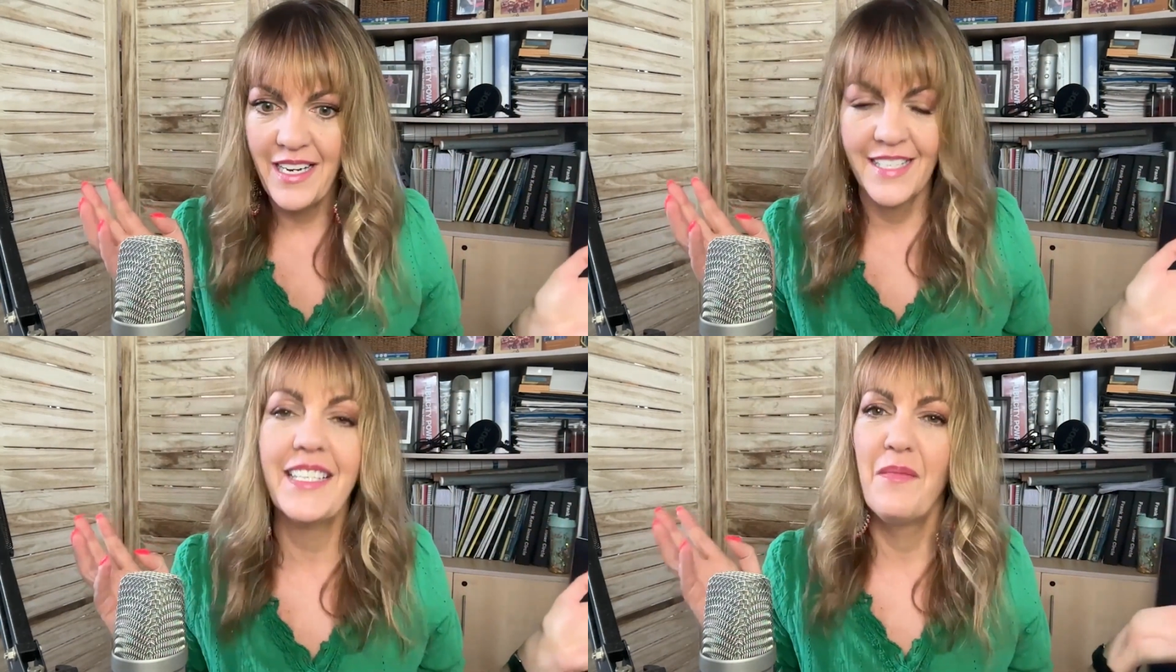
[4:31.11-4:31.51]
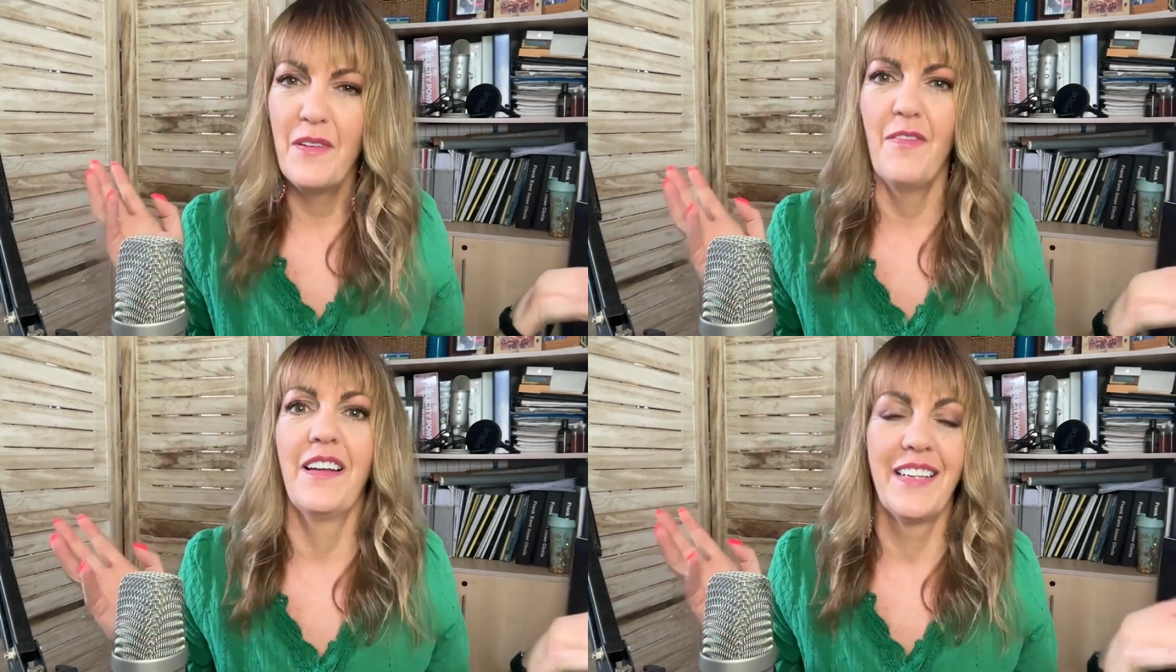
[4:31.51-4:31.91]
It's going to be
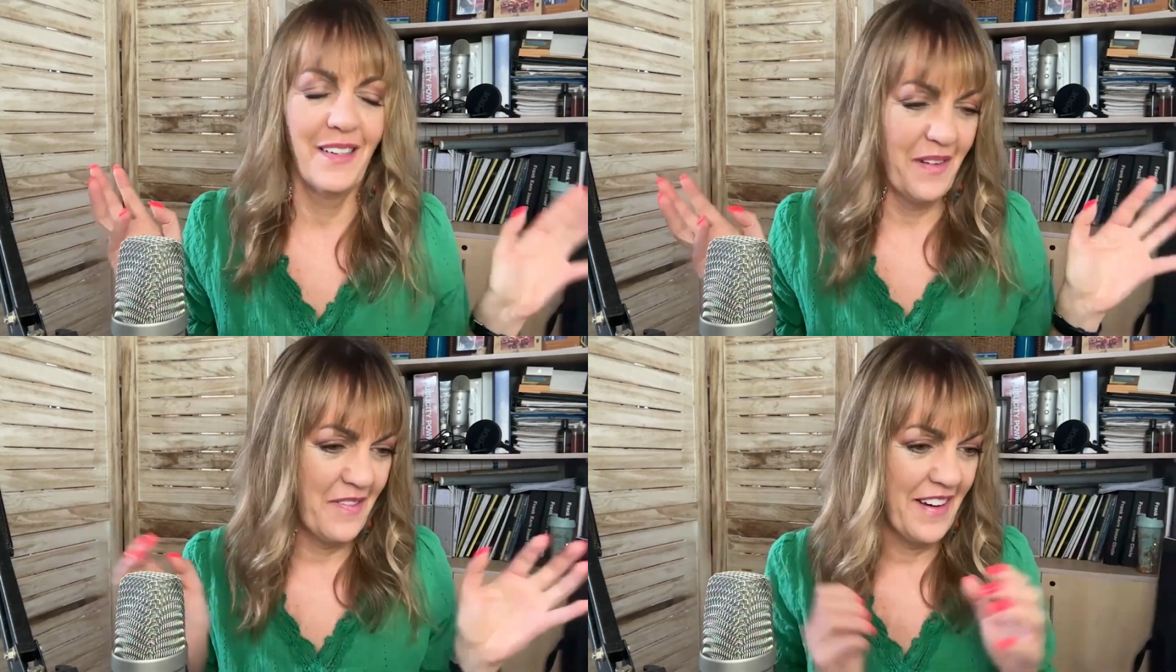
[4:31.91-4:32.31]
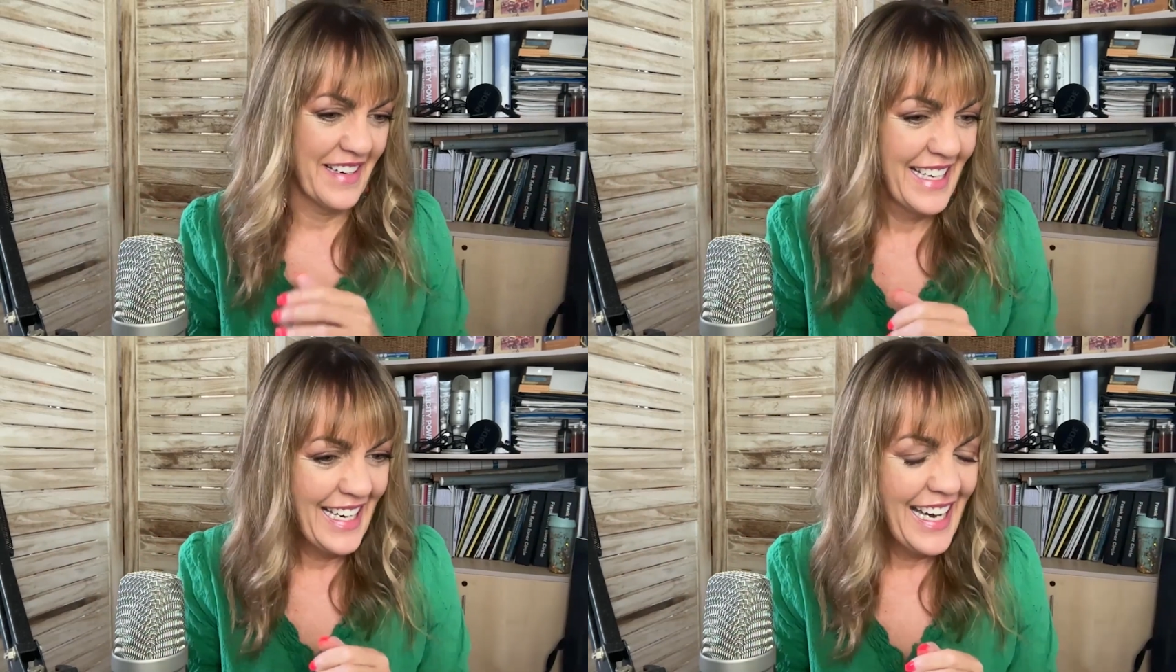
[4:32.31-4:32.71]
fun. It'll be
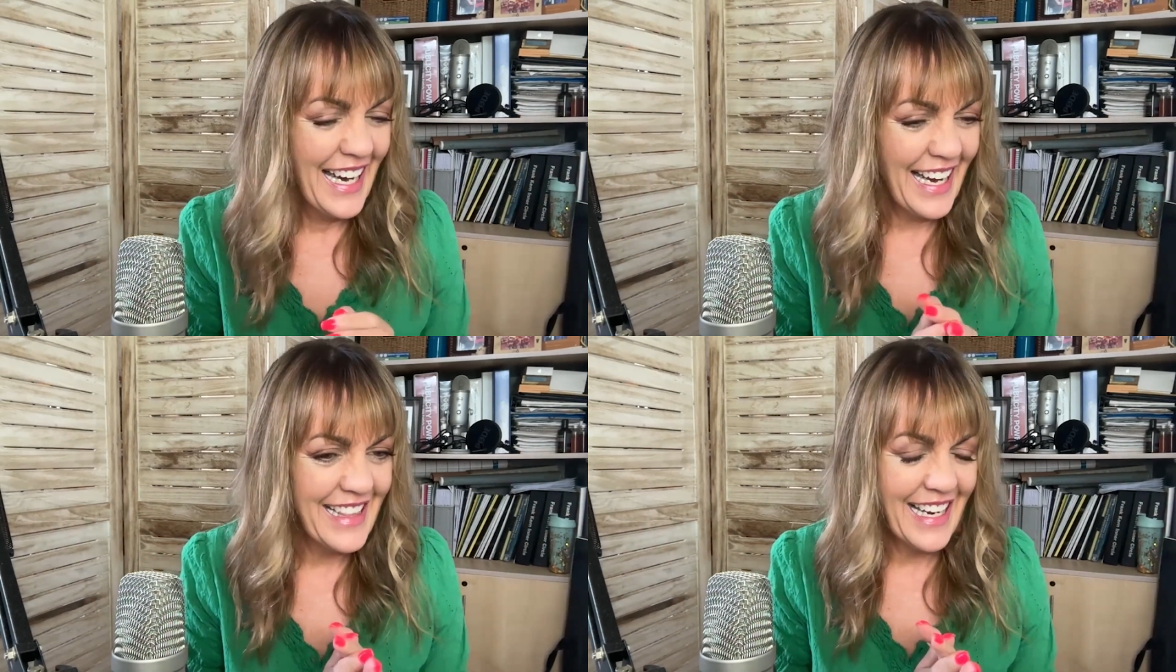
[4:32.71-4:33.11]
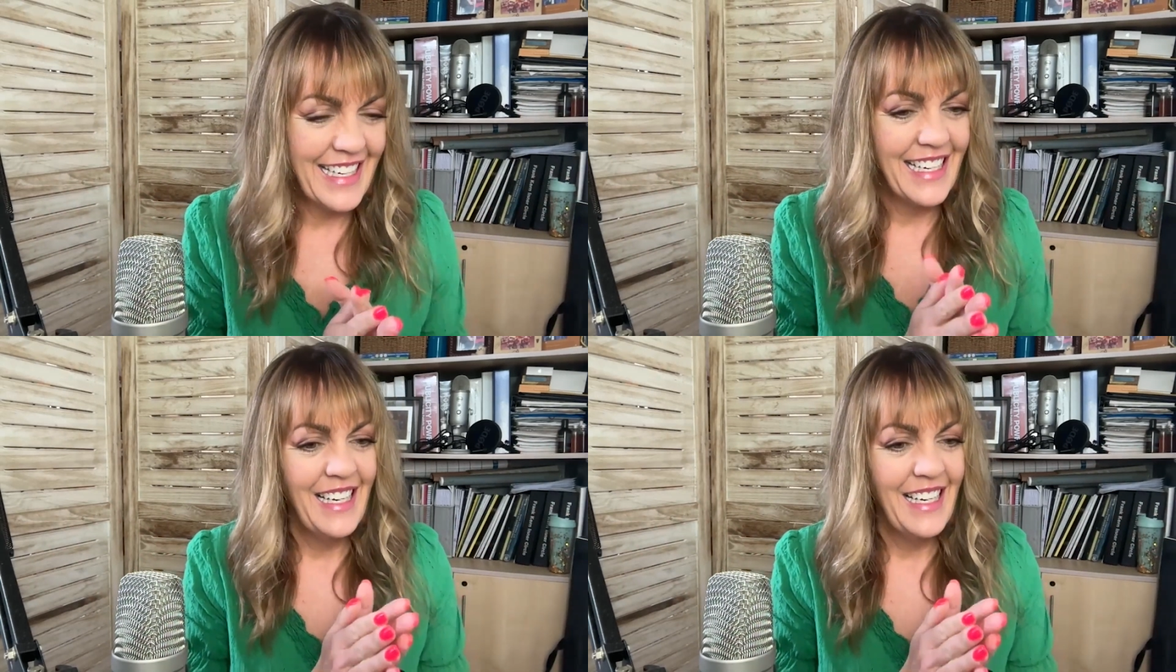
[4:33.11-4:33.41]
fun. And then